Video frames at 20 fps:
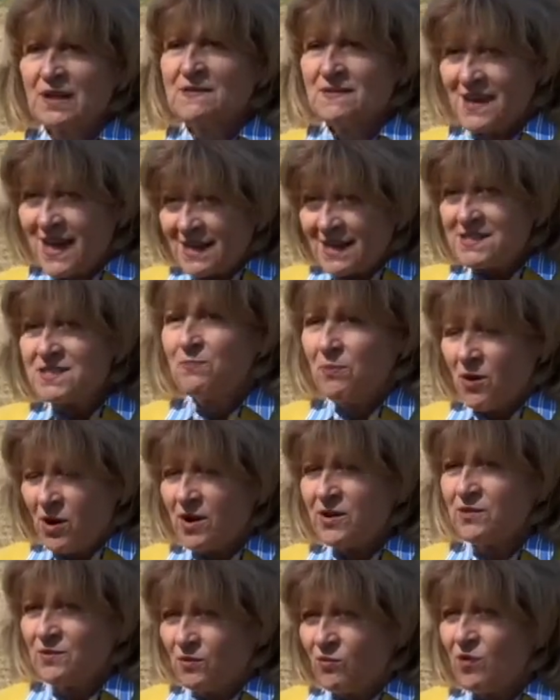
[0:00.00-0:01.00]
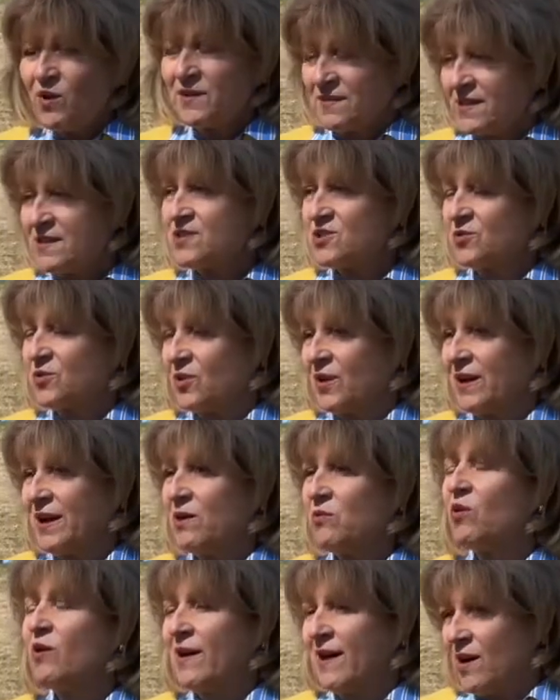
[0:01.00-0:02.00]
That's part of what this grant
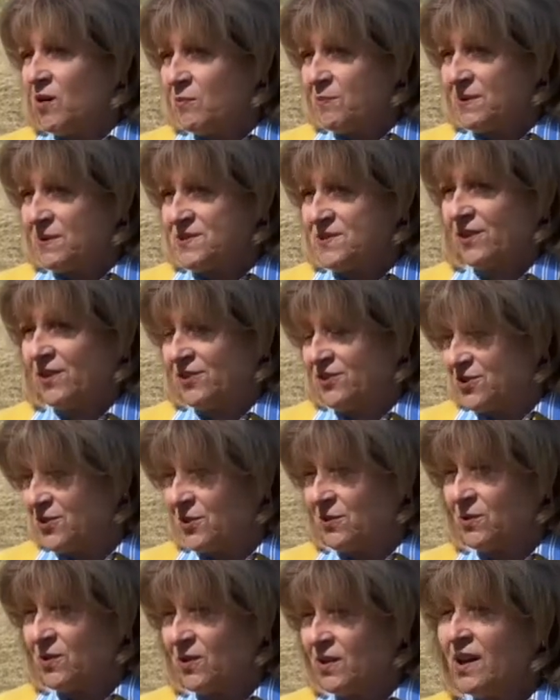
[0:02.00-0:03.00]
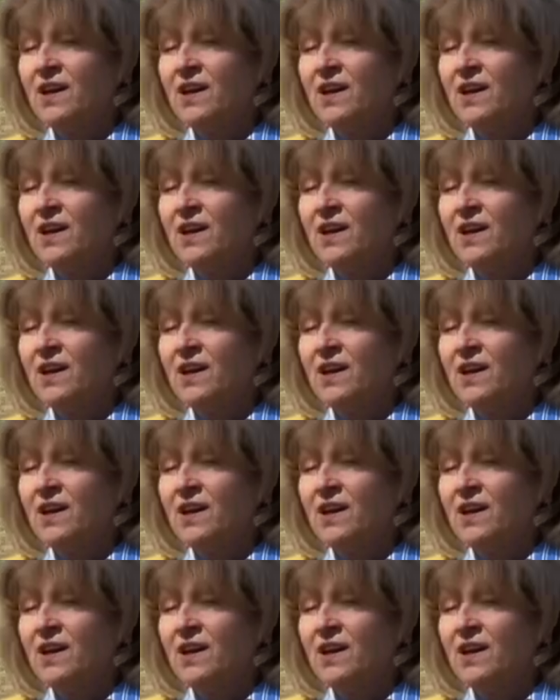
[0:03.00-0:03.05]
will help us to do.